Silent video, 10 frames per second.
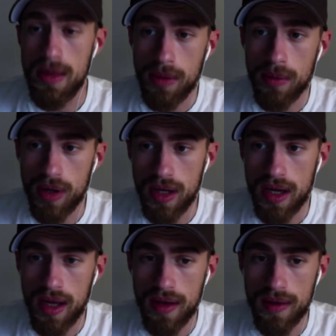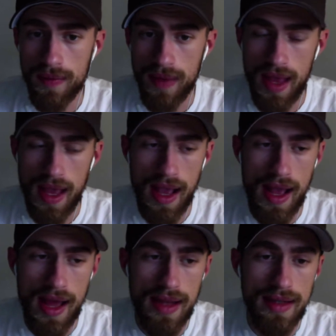email marketing,
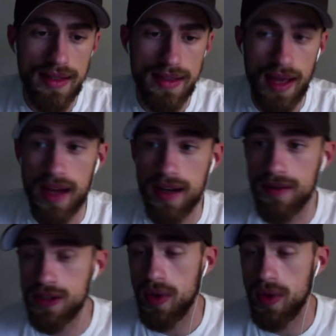and so